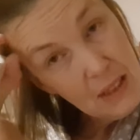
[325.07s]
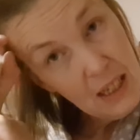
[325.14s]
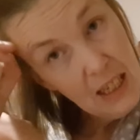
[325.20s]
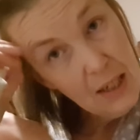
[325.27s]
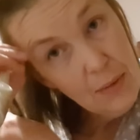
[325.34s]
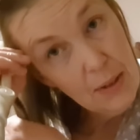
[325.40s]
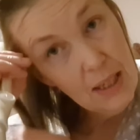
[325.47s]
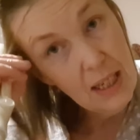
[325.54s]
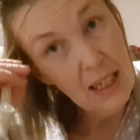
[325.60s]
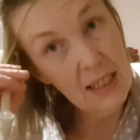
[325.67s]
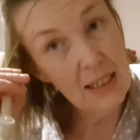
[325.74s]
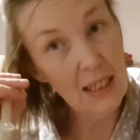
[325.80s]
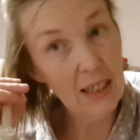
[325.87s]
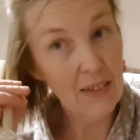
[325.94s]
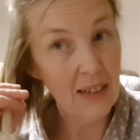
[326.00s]
Anyway, I
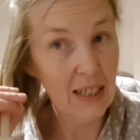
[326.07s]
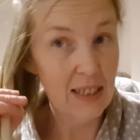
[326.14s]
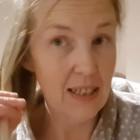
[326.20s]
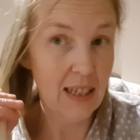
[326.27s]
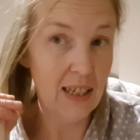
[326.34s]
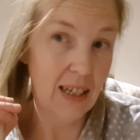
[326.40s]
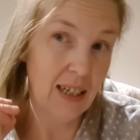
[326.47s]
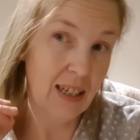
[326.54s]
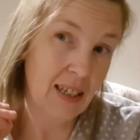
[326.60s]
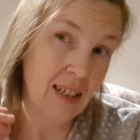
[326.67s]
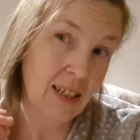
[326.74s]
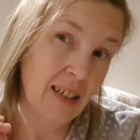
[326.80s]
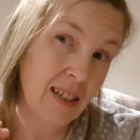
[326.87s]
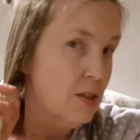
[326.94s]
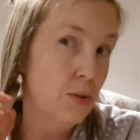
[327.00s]
digress
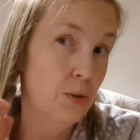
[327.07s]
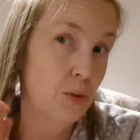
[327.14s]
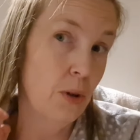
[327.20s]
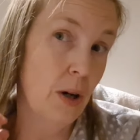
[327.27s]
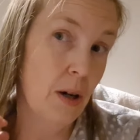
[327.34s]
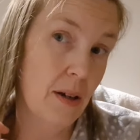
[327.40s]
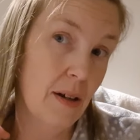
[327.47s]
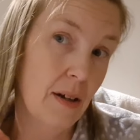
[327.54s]
again. So,